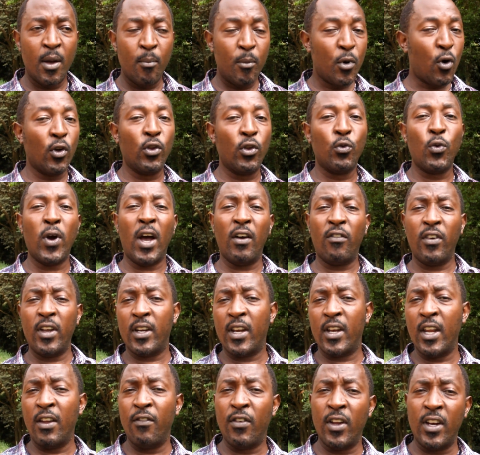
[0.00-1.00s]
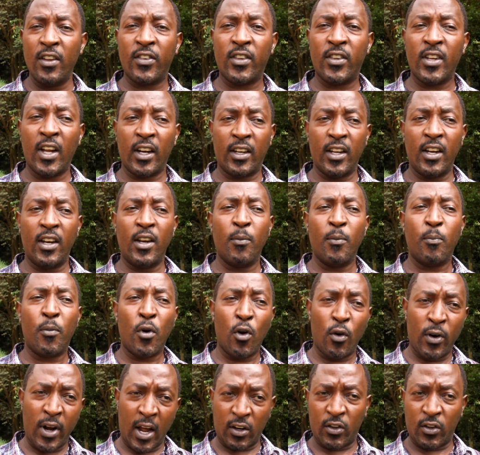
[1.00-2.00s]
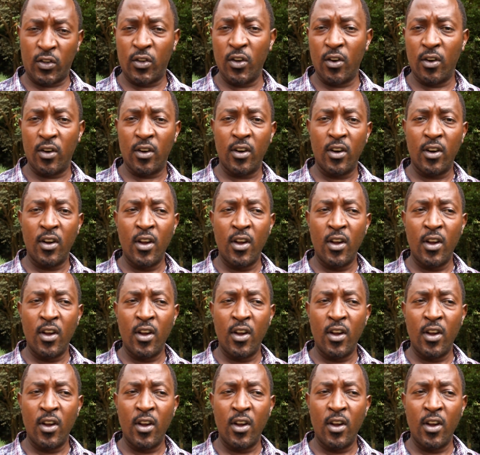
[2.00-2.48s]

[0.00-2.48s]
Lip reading: because we haven't even started the production.